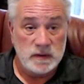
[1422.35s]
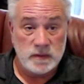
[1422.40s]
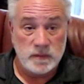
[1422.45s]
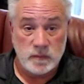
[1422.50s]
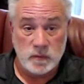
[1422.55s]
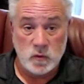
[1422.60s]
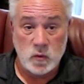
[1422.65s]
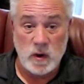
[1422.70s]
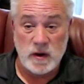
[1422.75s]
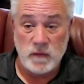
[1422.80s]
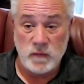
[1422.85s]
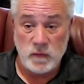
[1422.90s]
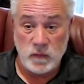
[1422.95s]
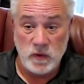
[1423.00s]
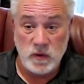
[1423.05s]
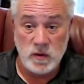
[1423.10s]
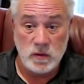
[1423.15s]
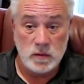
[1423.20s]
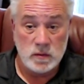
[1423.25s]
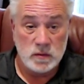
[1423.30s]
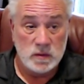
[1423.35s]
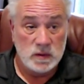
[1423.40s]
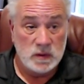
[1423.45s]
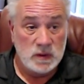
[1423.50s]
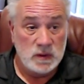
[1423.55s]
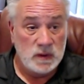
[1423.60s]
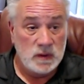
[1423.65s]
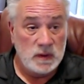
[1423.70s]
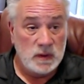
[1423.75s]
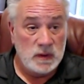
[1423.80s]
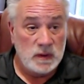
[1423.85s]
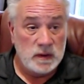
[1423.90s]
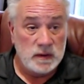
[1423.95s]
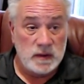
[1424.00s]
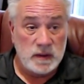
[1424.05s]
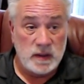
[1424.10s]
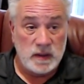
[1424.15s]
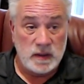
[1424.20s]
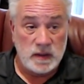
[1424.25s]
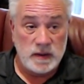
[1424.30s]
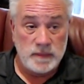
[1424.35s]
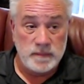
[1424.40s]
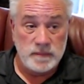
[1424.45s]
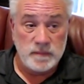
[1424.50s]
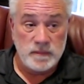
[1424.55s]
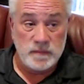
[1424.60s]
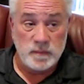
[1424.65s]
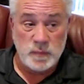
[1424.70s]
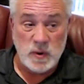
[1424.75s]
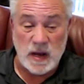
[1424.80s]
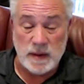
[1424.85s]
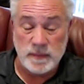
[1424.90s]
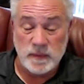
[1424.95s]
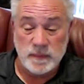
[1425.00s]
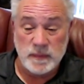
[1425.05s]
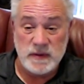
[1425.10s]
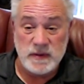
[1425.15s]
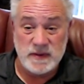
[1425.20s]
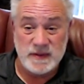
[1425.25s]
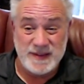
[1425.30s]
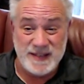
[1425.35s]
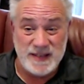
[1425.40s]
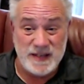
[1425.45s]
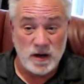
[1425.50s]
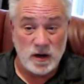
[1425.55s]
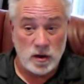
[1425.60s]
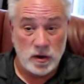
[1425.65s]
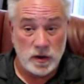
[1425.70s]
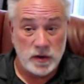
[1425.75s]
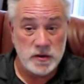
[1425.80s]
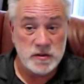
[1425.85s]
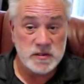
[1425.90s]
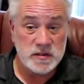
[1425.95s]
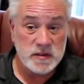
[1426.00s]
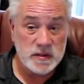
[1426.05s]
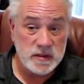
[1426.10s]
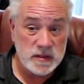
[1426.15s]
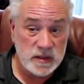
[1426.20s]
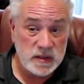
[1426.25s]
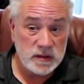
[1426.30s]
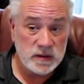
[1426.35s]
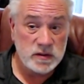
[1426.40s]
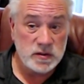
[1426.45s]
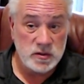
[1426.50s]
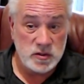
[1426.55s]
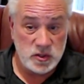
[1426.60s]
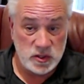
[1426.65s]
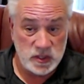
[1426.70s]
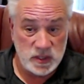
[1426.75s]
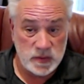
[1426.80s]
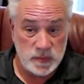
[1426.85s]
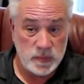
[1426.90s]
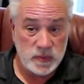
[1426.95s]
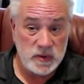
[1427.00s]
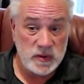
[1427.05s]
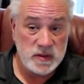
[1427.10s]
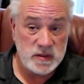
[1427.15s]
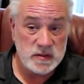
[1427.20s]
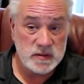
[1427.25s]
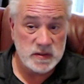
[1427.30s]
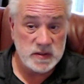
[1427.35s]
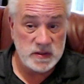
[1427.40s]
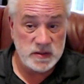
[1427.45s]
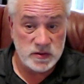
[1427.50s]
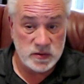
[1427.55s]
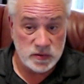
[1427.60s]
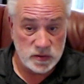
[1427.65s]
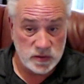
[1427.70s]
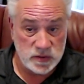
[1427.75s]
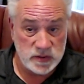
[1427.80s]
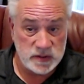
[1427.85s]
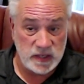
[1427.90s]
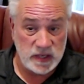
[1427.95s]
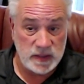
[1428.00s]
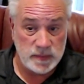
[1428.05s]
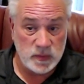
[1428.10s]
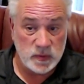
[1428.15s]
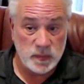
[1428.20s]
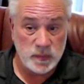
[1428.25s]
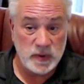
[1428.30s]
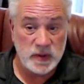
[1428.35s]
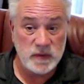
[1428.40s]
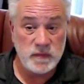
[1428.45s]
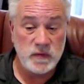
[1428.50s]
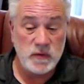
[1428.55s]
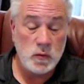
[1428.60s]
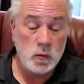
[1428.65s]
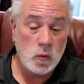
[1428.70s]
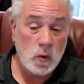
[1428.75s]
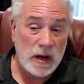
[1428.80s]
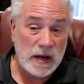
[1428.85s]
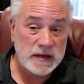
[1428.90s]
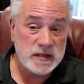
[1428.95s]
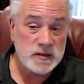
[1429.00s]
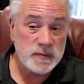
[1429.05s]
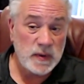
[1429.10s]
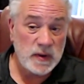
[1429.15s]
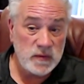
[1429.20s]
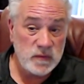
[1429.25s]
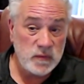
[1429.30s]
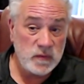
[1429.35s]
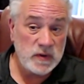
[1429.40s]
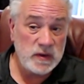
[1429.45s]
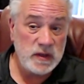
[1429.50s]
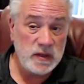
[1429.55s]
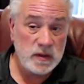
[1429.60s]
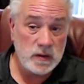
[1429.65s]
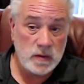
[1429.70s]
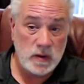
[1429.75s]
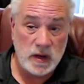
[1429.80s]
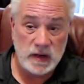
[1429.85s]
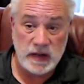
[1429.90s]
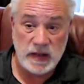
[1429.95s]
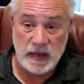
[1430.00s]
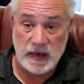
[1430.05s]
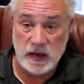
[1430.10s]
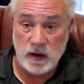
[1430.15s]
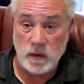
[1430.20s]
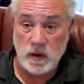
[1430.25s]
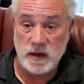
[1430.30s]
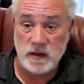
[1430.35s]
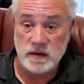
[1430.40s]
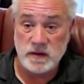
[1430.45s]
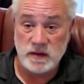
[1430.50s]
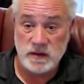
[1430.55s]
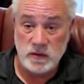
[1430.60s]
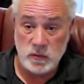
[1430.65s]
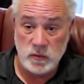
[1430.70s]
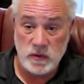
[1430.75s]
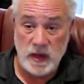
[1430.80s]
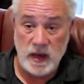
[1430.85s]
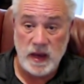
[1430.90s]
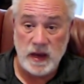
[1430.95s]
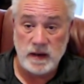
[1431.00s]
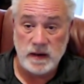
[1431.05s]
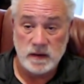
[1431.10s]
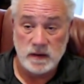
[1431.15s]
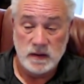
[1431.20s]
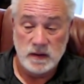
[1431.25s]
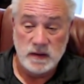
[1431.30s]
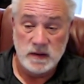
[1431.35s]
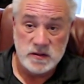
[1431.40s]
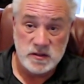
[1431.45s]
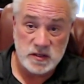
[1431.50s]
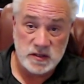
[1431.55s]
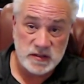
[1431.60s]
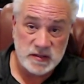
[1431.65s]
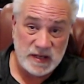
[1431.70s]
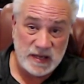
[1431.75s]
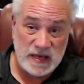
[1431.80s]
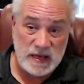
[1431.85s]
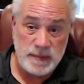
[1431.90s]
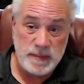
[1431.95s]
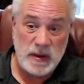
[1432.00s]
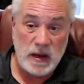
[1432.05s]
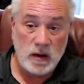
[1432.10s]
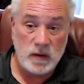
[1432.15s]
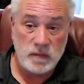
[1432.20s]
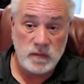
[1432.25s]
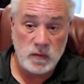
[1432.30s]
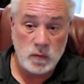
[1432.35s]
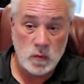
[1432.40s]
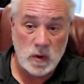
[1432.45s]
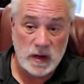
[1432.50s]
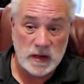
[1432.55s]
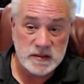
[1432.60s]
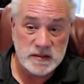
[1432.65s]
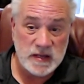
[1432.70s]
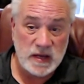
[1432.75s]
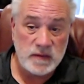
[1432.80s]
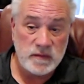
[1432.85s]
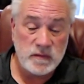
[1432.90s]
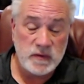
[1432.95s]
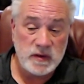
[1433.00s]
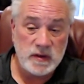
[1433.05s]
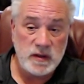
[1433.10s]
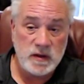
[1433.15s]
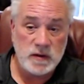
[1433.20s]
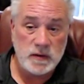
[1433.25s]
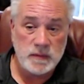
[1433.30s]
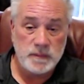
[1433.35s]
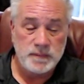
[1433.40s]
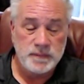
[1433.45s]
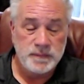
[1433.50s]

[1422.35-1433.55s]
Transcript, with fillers: quite a few. Um, probably the hardest thing to ship is a turntable. But if you watch my video on how I do that, just came out, if you watch that video,